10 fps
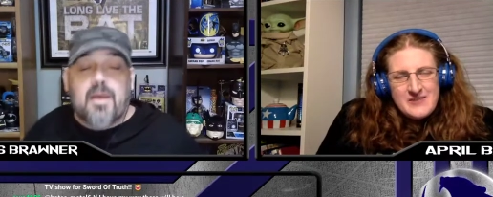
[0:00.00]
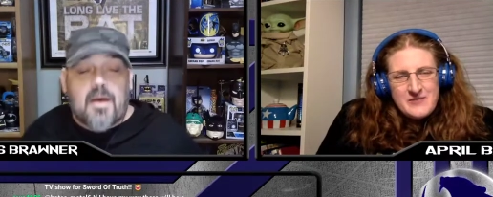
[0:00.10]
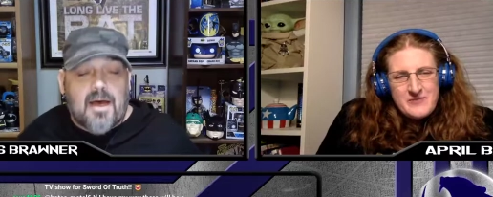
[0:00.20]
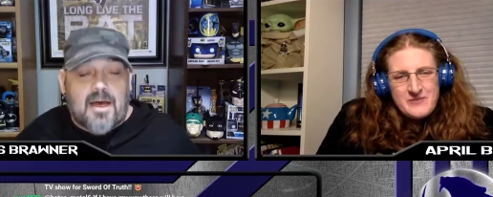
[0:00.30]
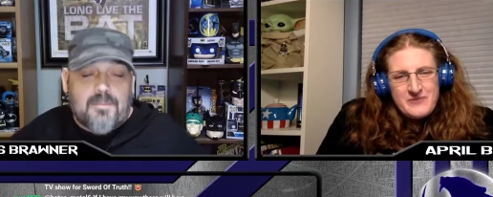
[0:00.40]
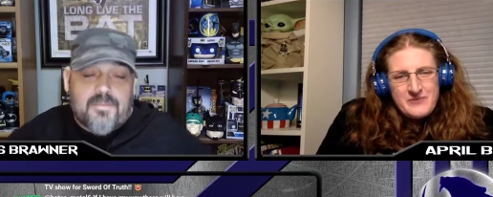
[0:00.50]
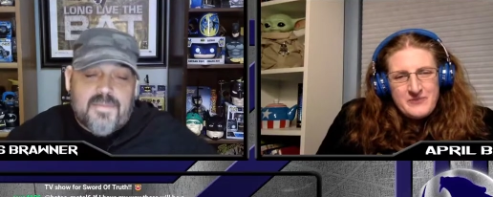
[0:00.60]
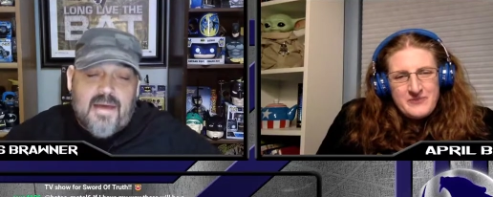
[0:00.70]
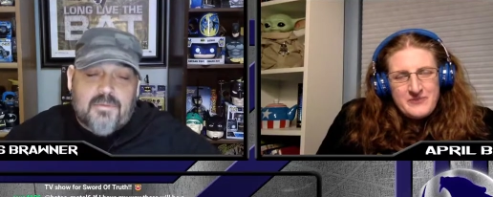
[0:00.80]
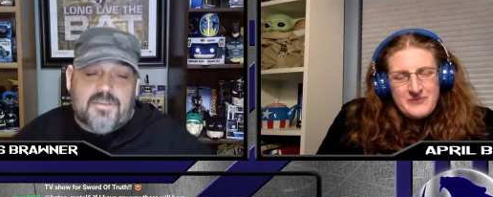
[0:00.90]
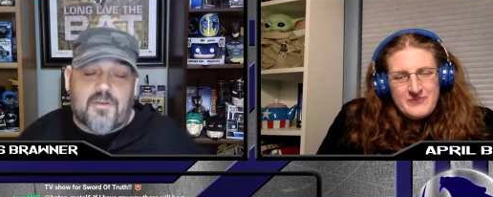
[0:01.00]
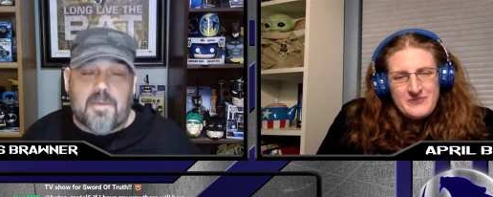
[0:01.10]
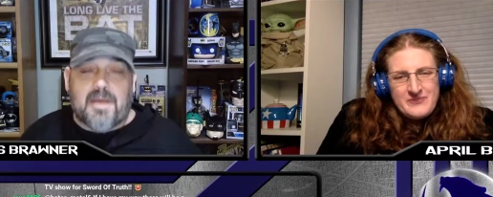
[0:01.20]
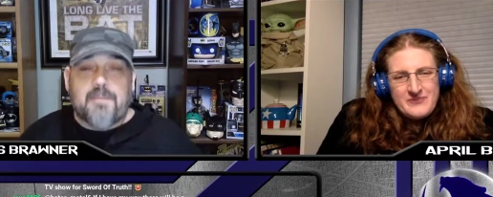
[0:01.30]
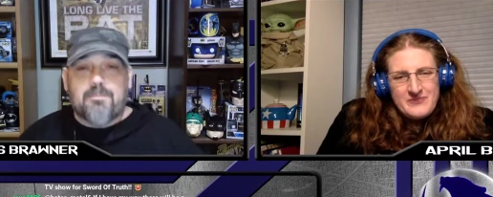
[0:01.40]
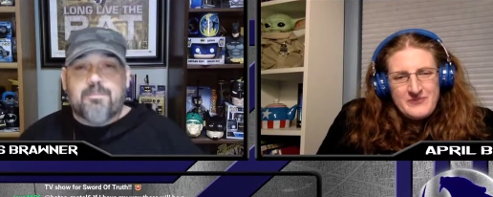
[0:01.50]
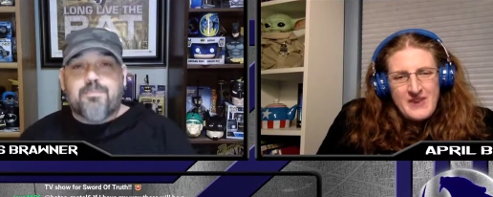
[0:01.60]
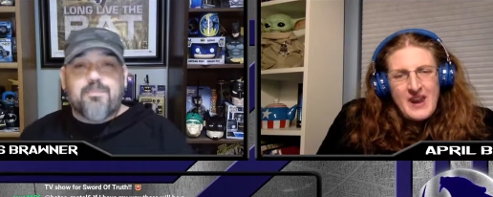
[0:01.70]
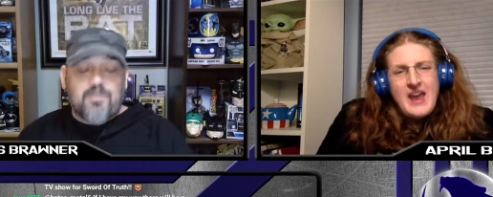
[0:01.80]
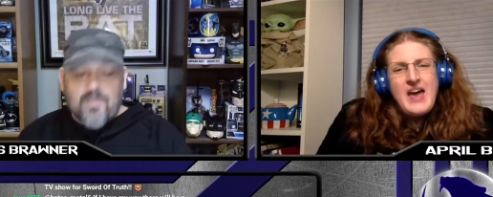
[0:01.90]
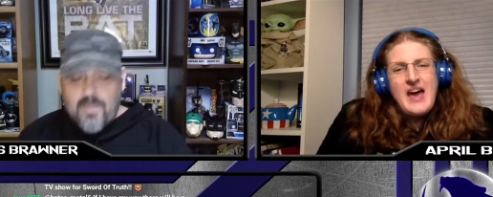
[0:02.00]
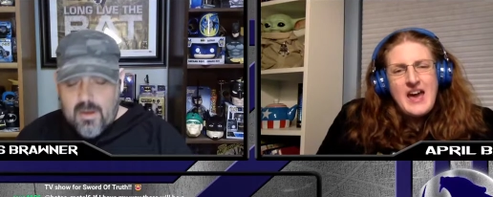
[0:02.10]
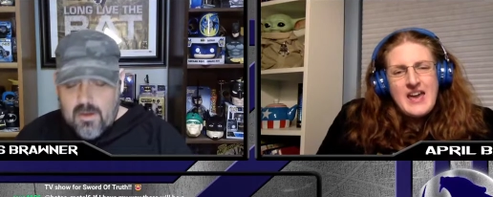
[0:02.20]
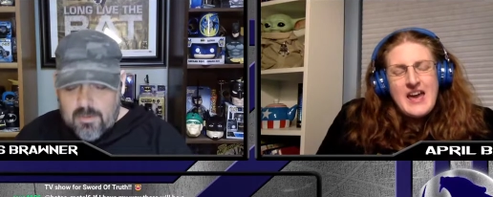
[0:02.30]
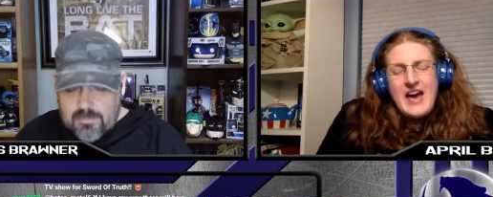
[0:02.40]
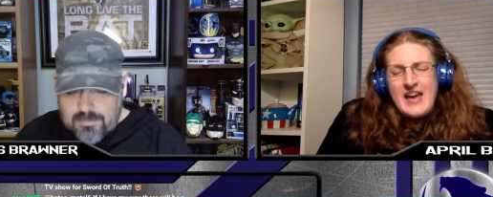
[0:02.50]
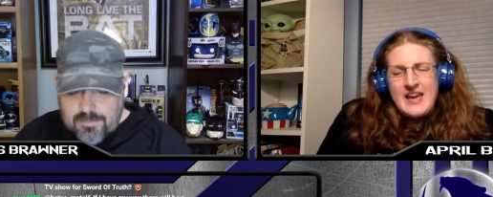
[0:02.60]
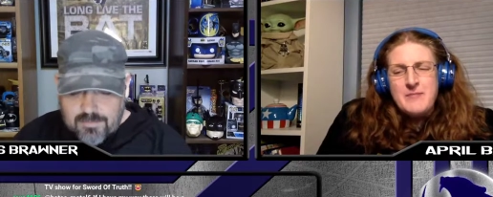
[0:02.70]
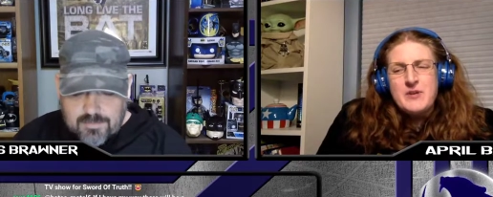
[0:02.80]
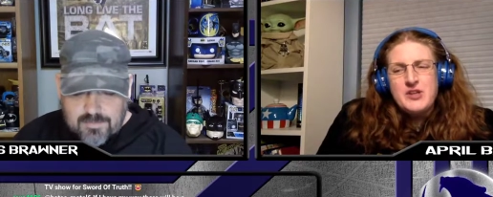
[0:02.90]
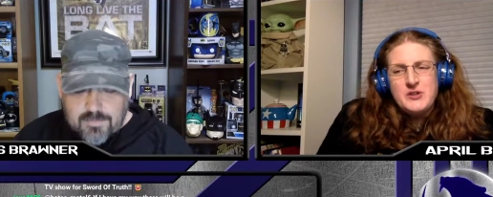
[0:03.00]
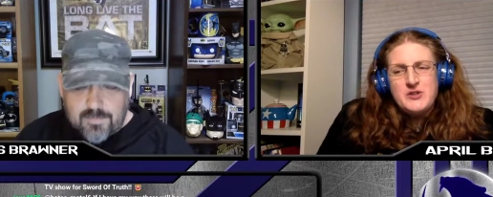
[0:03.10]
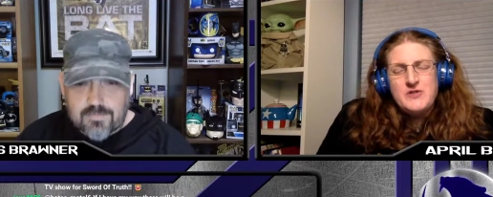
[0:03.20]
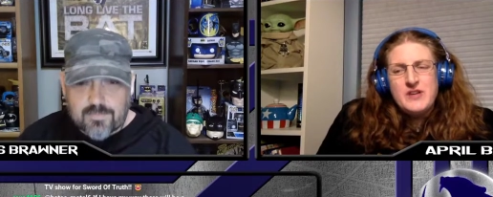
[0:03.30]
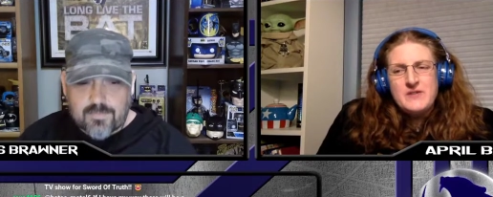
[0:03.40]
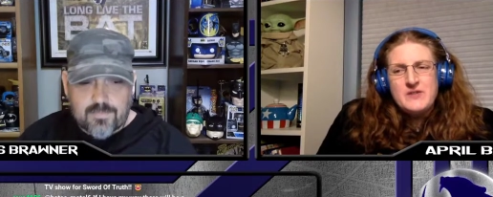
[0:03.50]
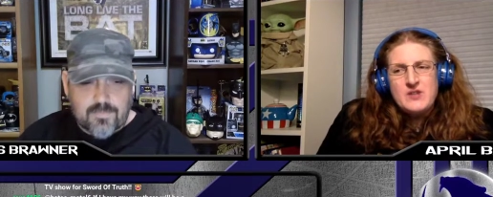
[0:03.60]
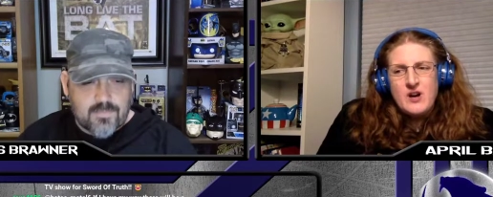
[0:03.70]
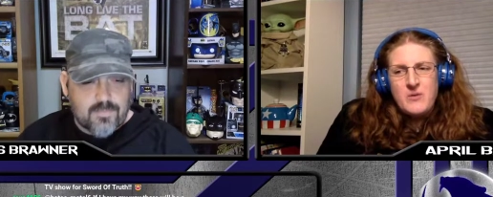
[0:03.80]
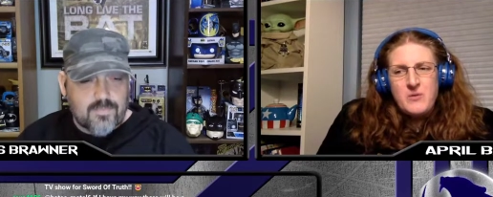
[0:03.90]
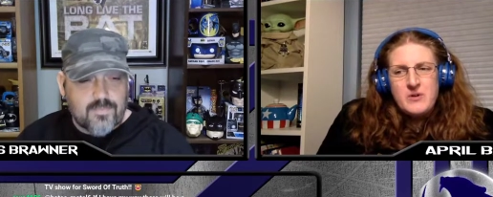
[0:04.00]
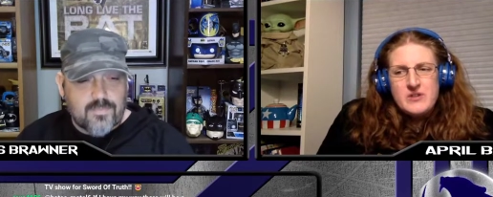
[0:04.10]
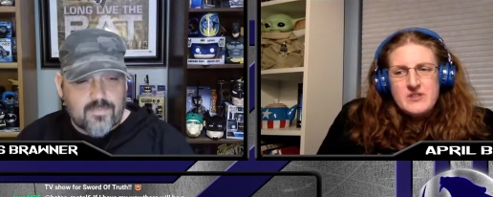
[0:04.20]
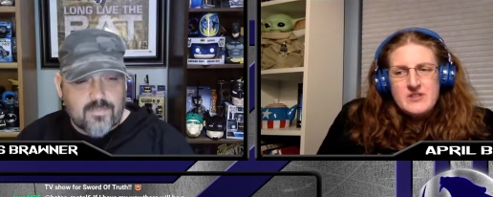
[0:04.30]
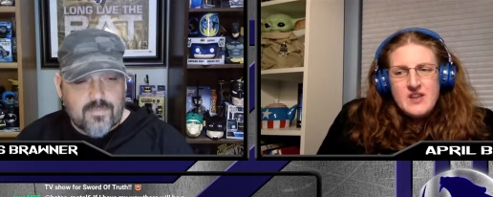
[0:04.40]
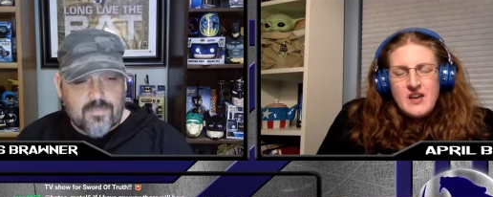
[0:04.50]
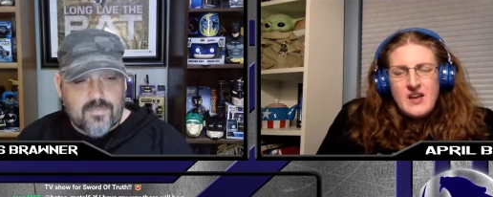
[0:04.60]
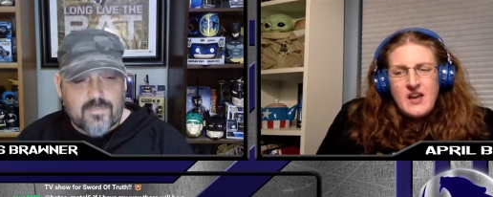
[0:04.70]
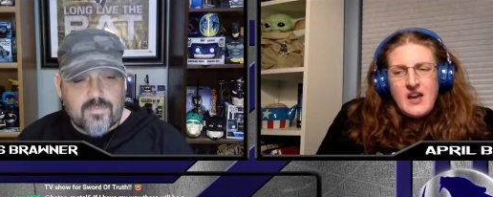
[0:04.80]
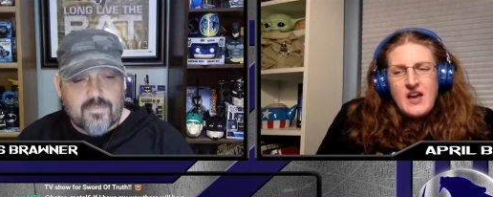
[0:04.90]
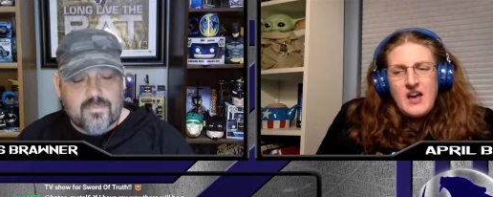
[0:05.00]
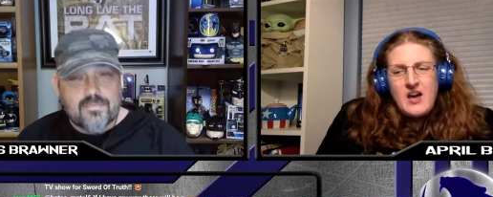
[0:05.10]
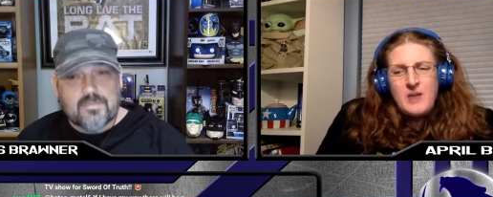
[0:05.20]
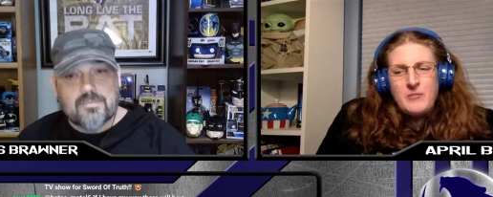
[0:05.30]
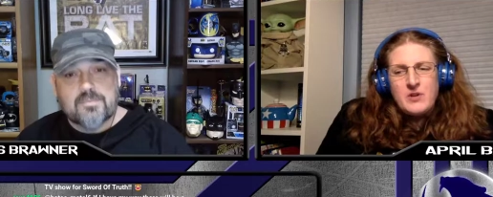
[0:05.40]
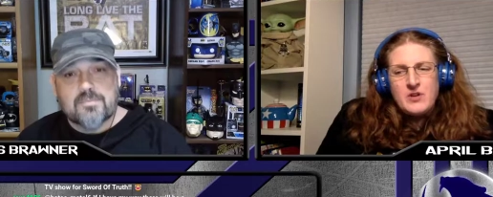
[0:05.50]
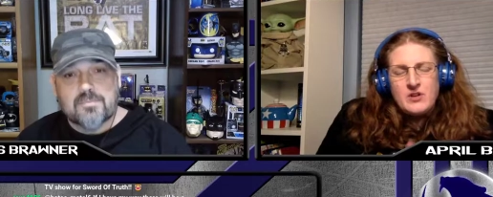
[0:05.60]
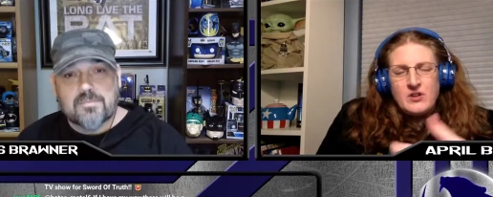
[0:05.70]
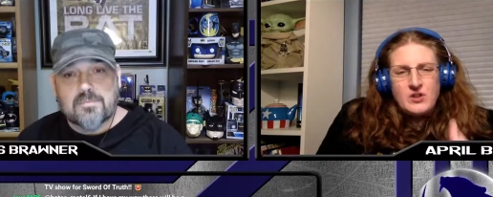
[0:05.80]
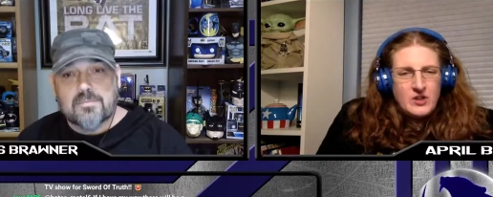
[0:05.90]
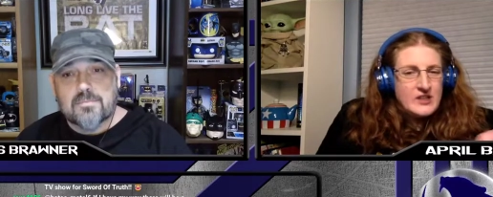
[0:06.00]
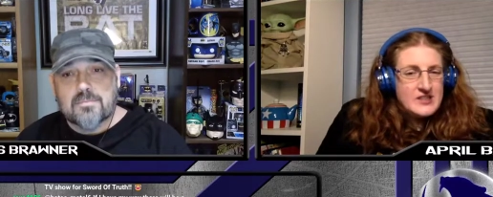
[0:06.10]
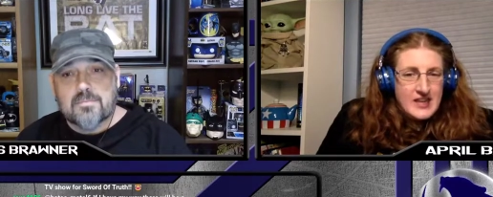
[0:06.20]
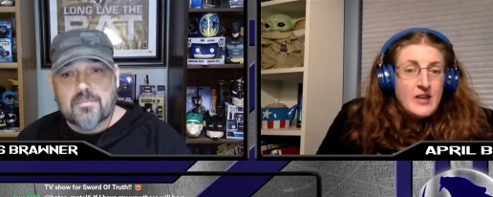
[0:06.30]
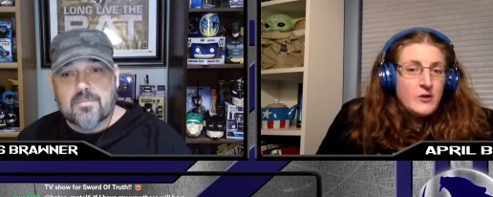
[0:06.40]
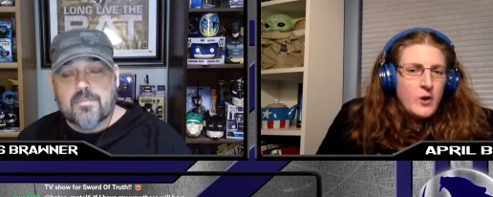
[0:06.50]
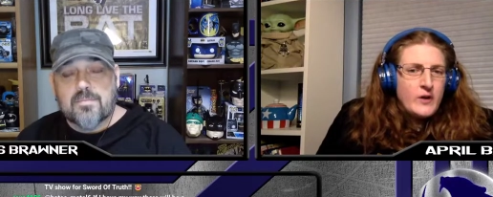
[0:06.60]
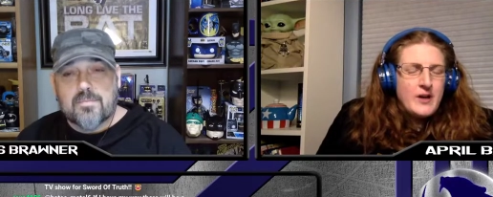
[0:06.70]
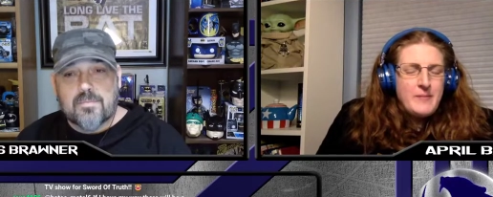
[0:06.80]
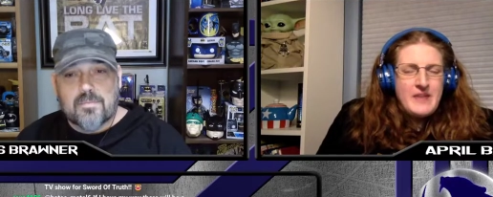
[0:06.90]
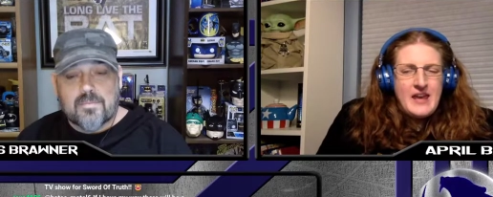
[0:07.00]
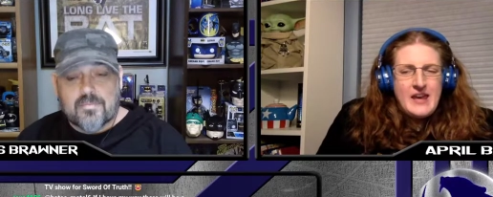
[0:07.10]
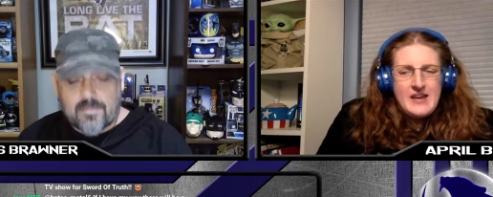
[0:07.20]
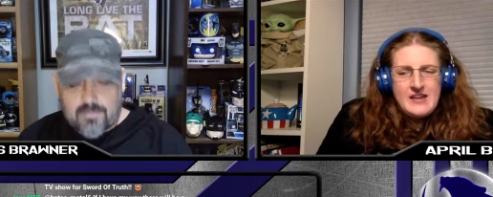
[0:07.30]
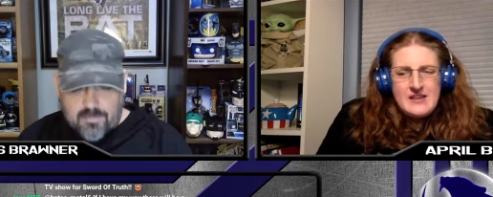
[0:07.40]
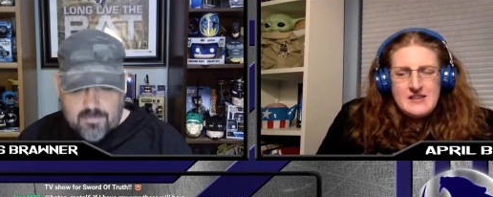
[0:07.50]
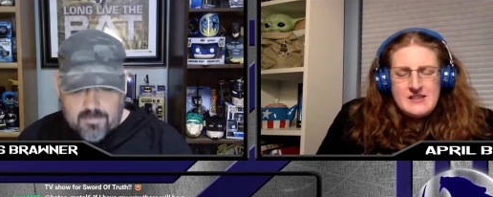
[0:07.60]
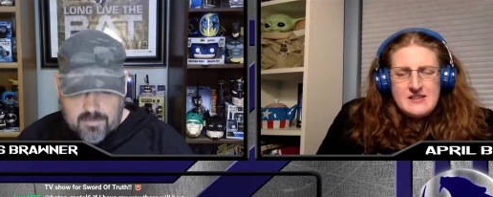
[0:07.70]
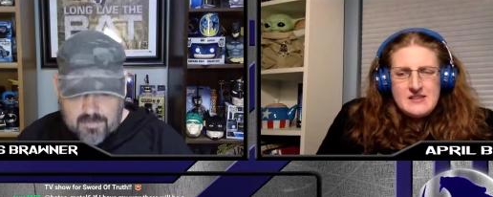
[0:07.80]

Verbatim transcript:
Speaker 1: that was for me.
Speaker 2: I am a huge fan of Star Wars. Because, again, growing up in the 80s.